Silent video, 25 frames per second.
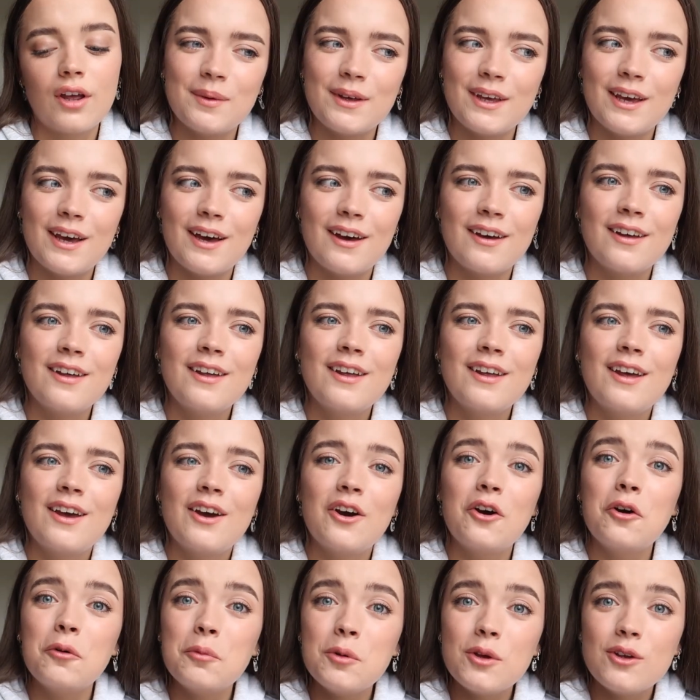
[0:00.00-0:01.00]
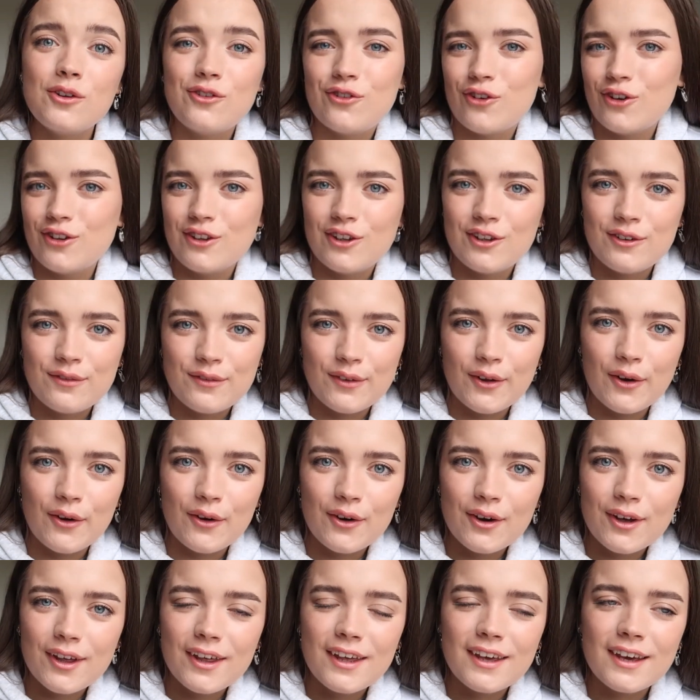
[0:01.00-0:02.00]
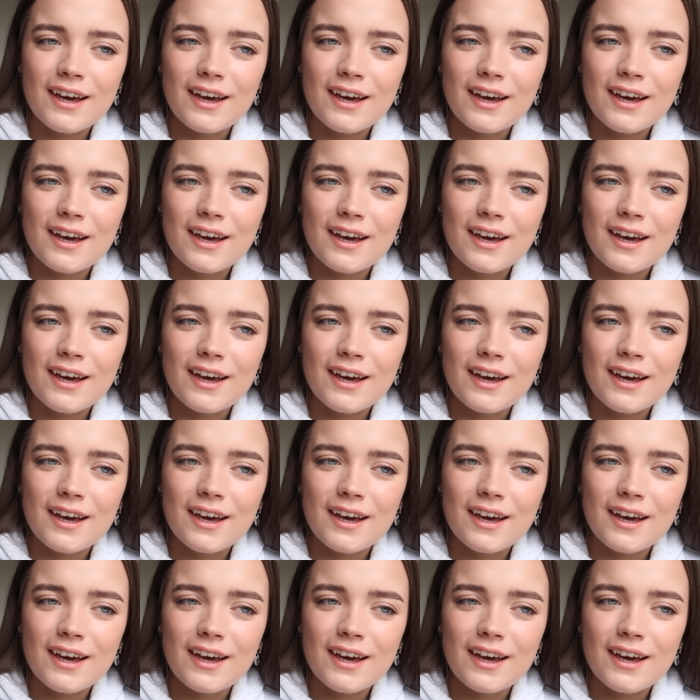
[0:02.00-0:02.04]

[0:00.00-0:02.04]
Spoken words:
But yeah, hope you enjoyed this vlog.